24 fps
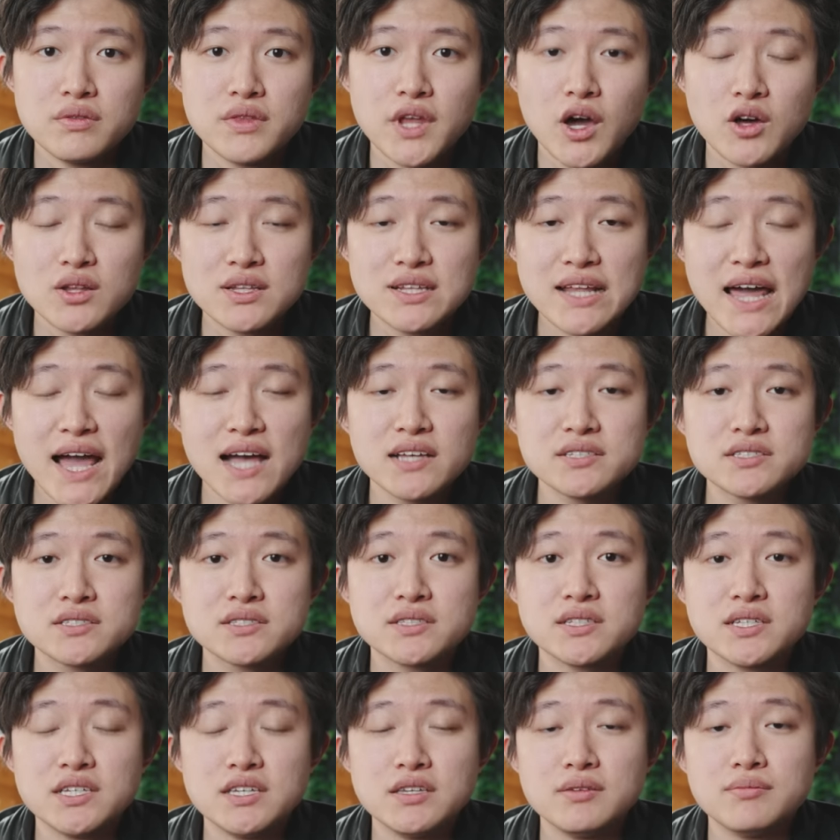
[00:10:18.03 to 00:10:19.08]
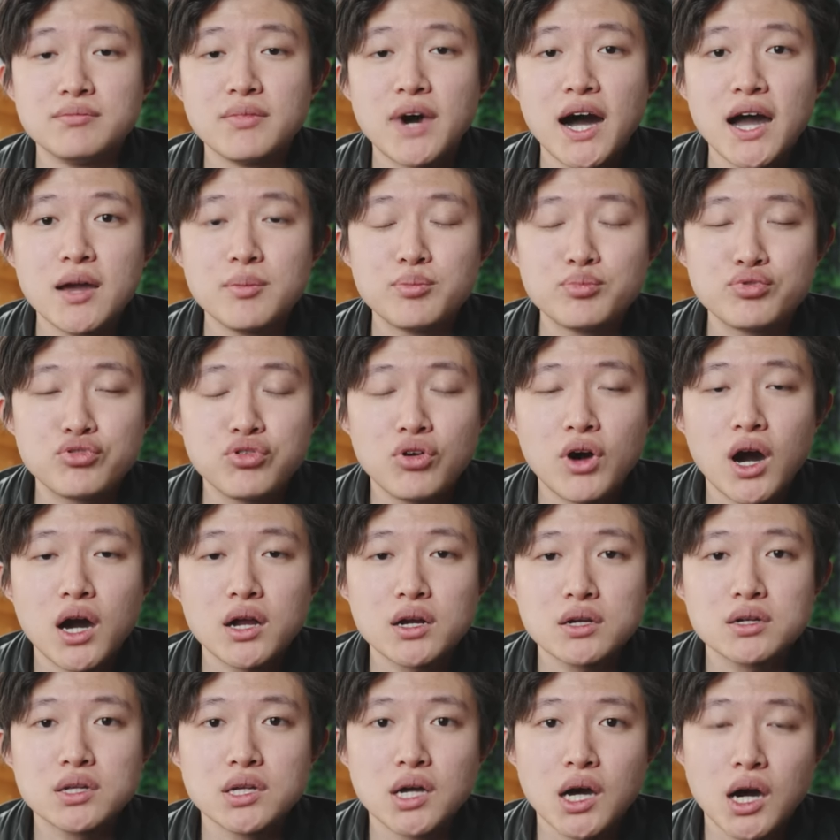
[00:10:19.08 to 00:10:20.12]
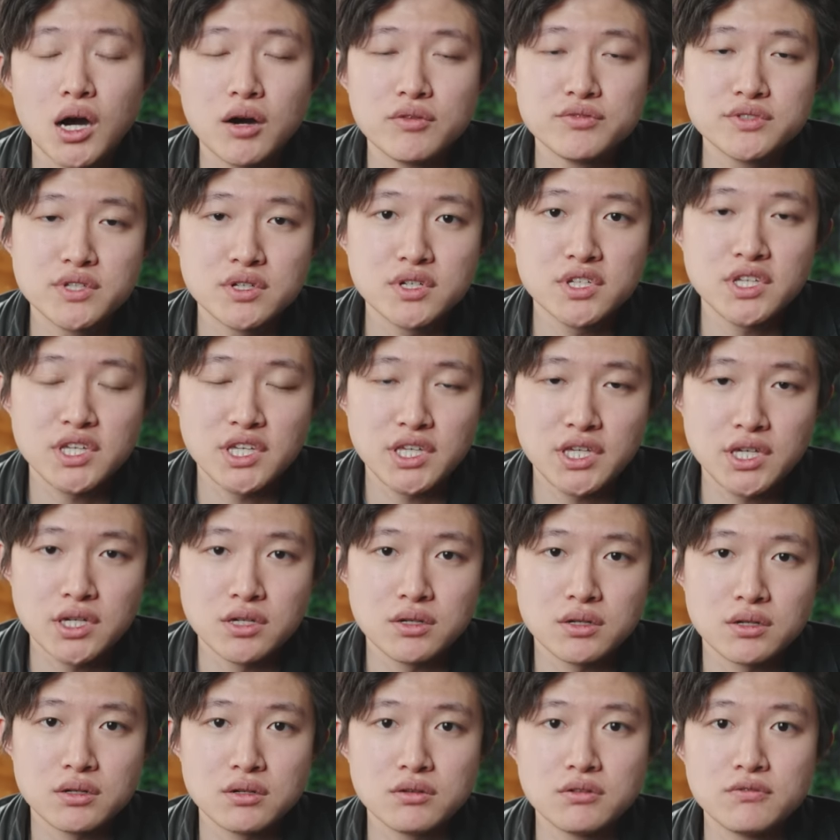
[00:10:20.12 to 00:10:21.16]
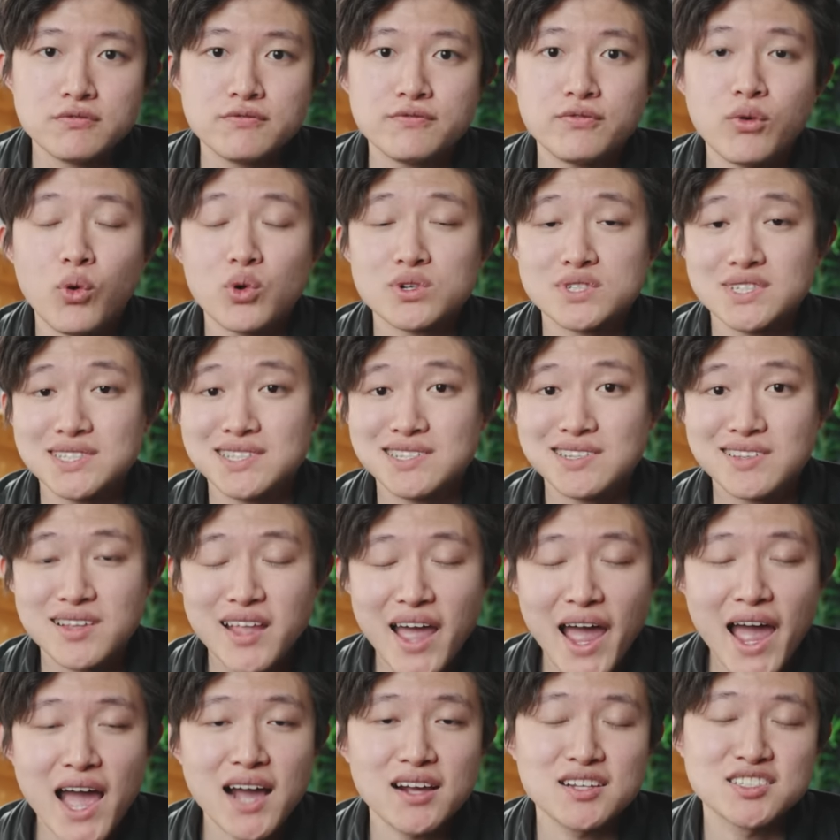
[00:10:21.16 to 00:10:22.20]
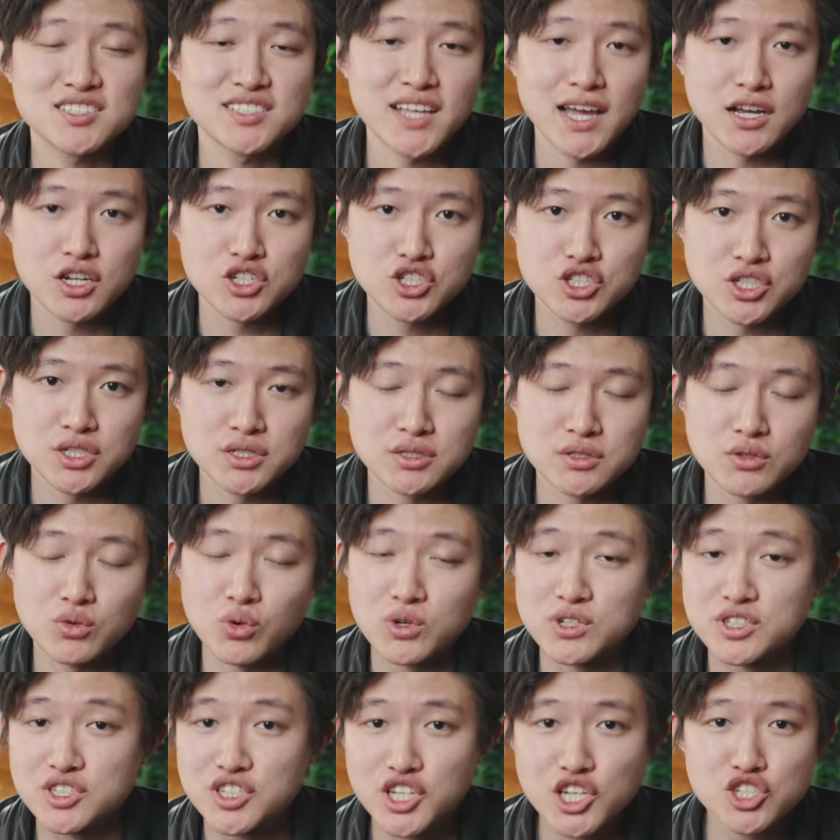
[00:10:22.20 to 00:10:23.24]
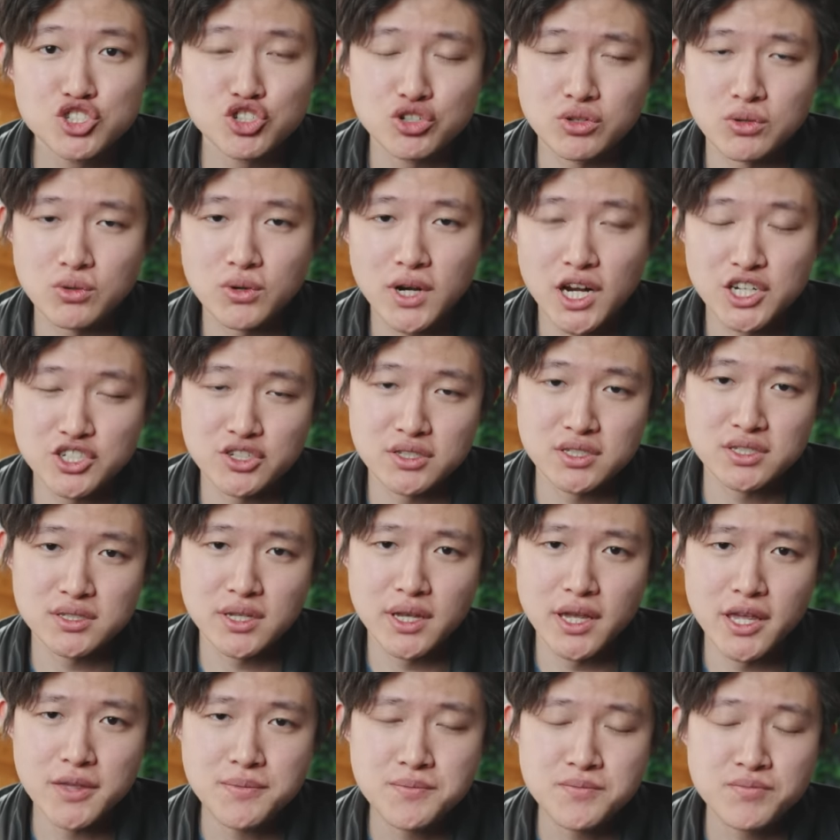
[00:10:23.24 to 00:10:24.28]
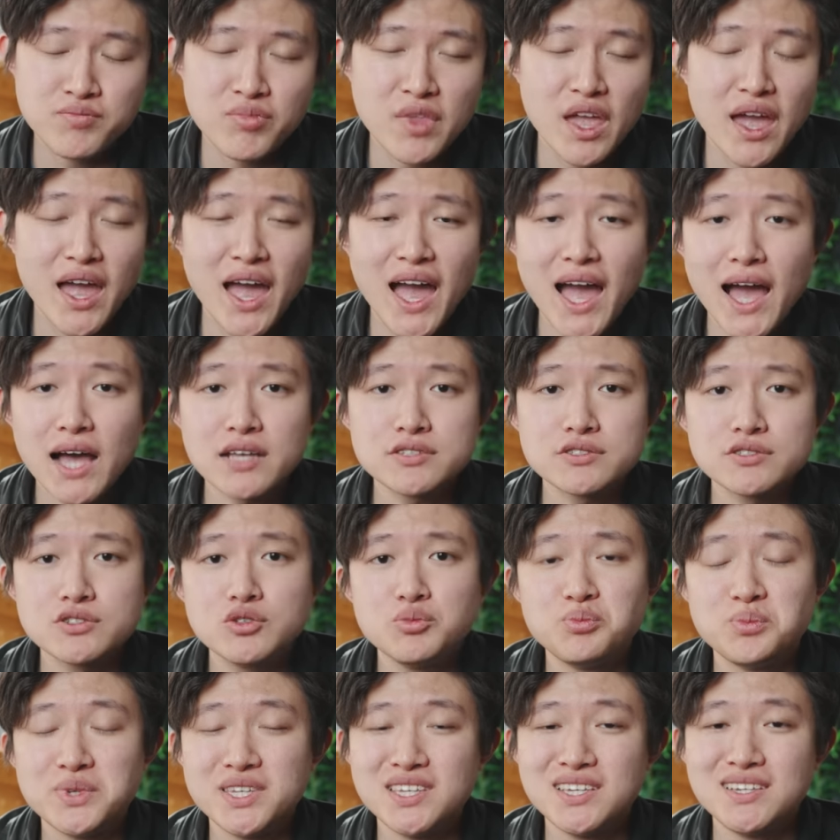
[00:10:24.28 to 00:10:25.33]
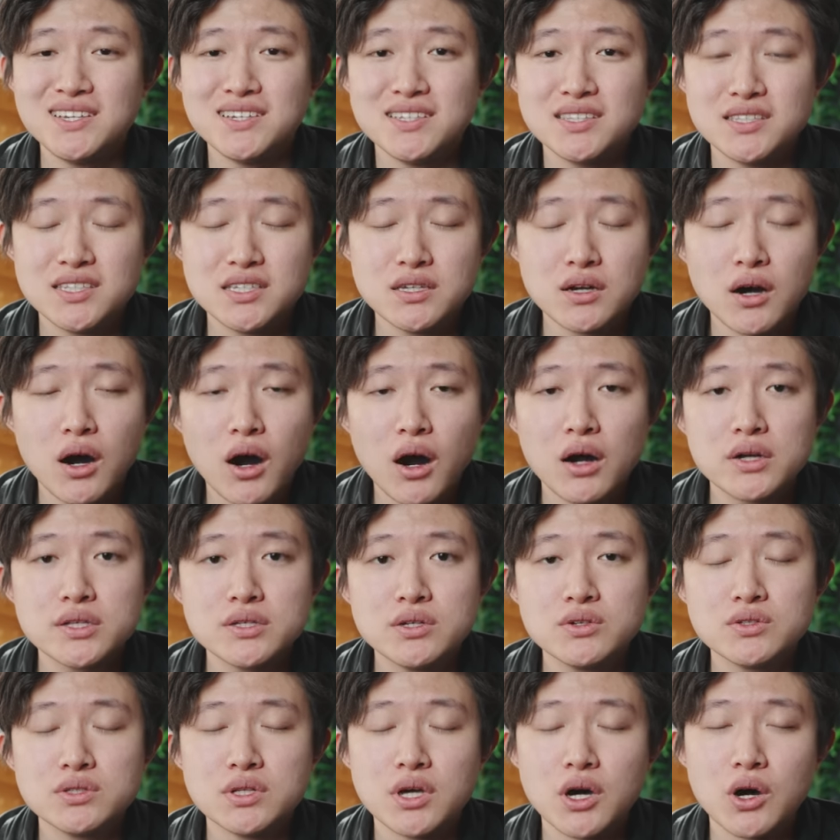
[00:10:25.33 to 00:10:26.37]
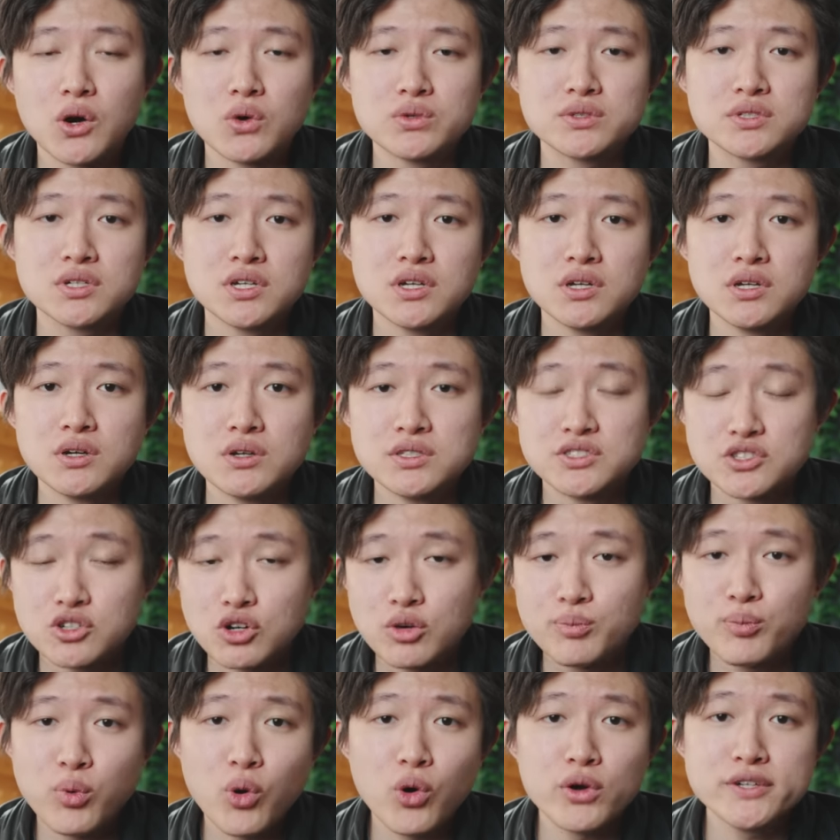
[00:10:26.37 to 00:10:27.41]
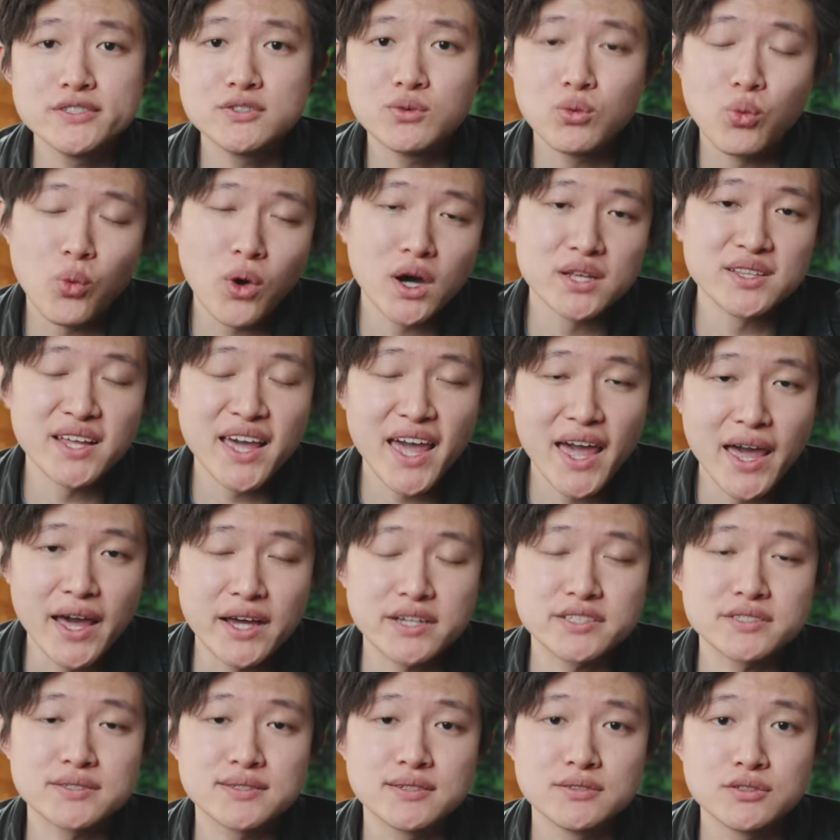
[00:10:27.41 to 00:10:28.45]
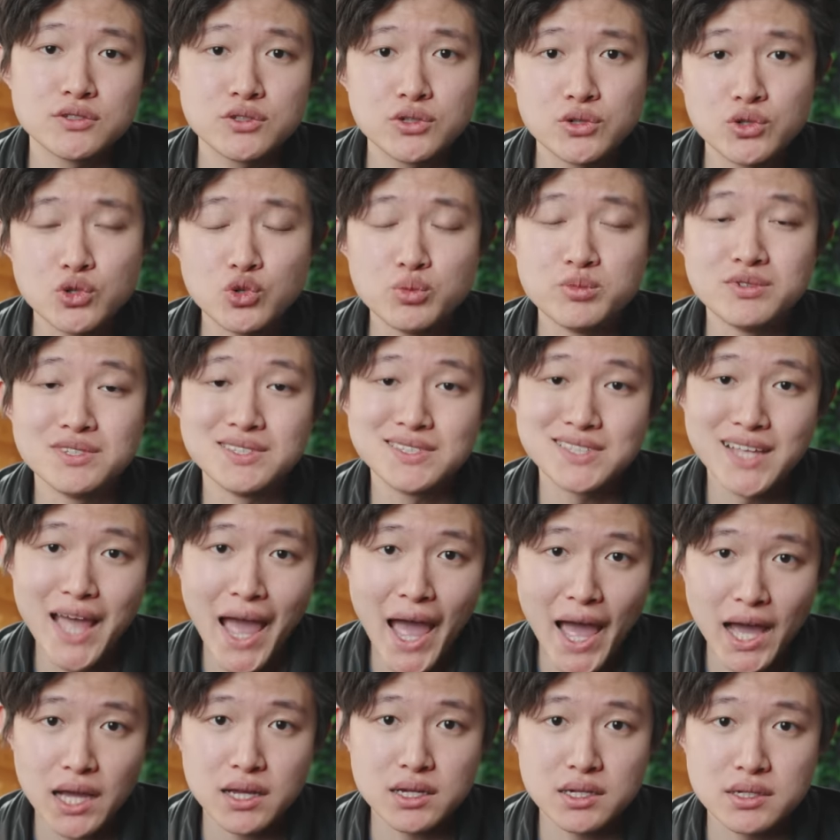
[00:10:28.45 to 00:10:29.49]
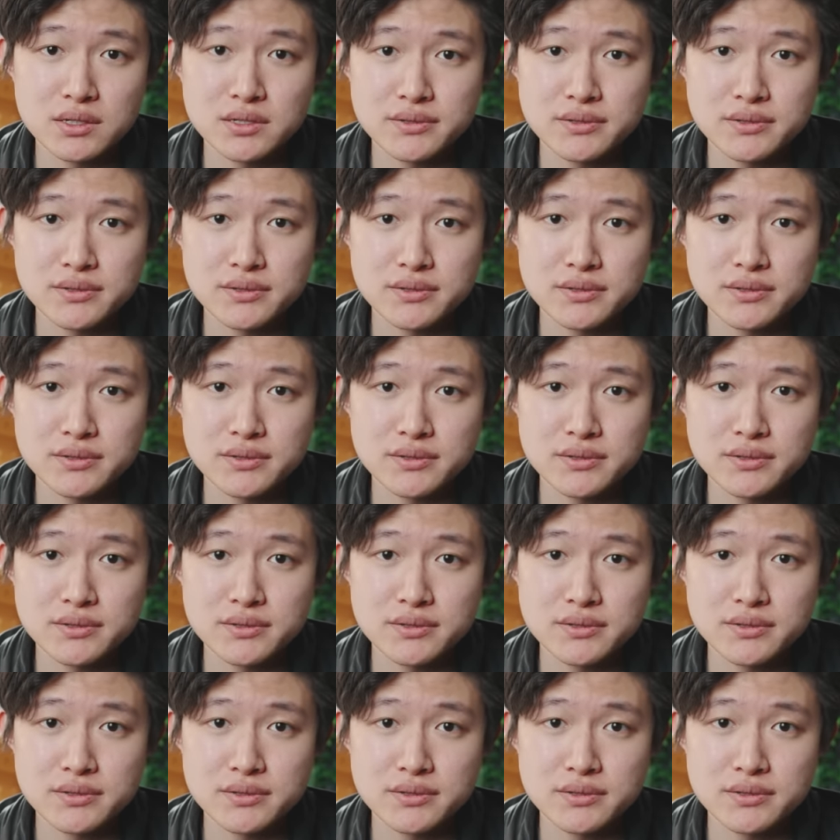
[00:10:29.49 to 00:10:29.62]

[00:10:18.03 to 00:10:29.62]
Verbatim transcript: Now lastly, my product of the year for the DAC section, or digital I should say, has to be the Audio Note 0.1x tube DAC.